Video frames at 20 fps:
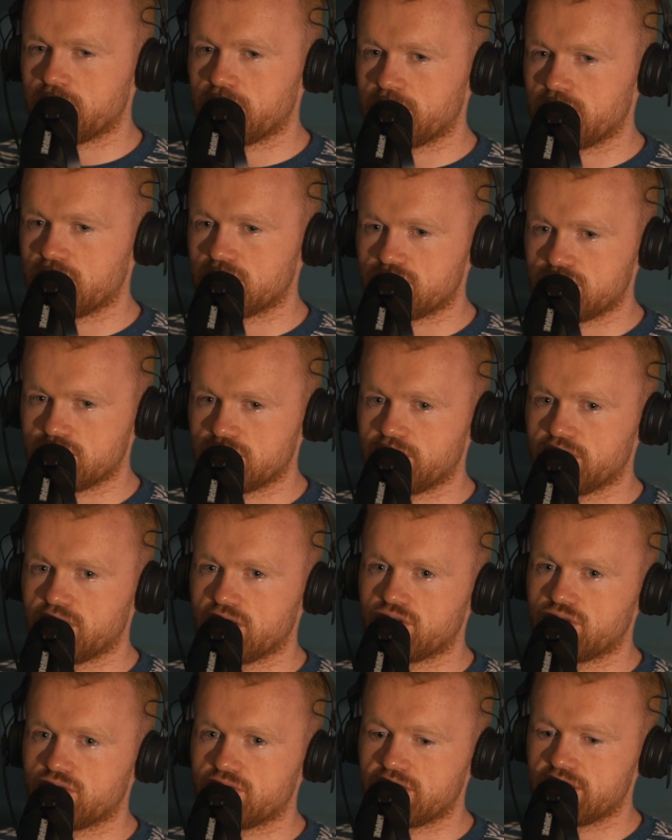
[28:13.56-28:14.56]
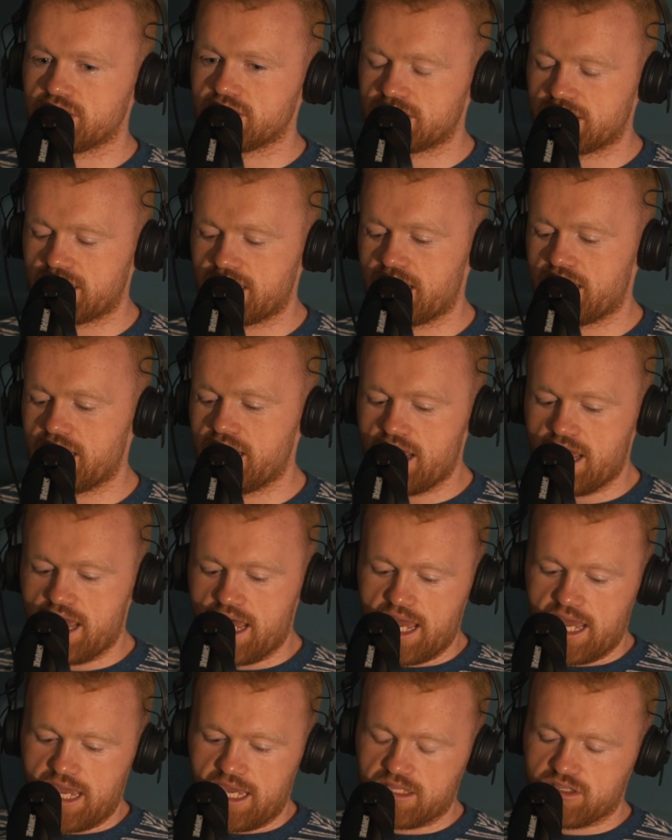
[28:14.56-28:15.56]
But I was doing parkour videos, and then
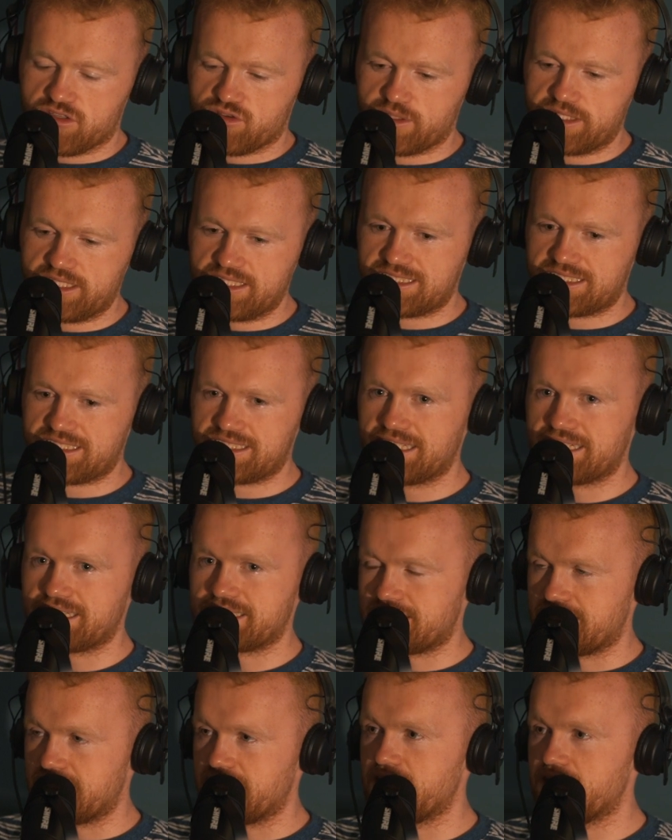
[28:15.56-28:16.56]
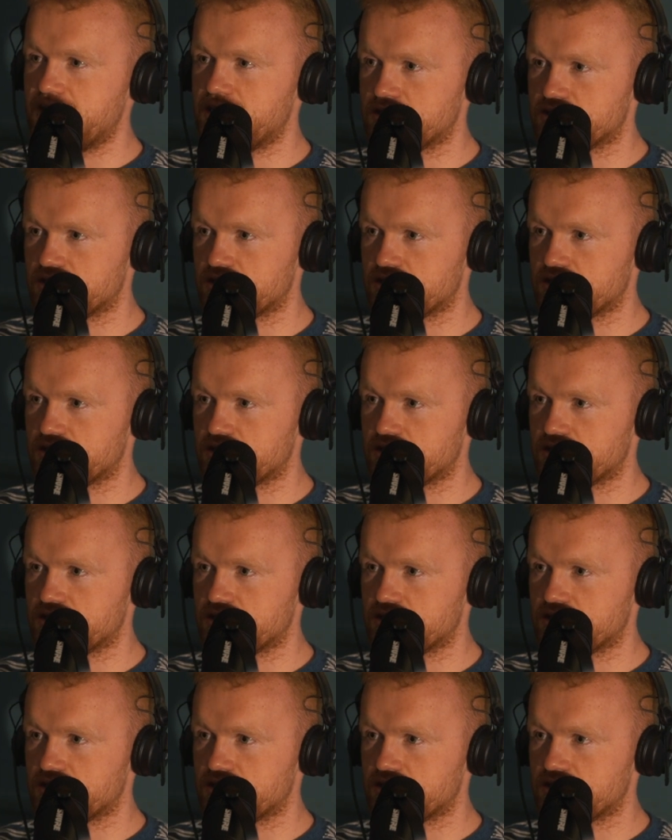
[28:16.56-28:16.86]
in 2016,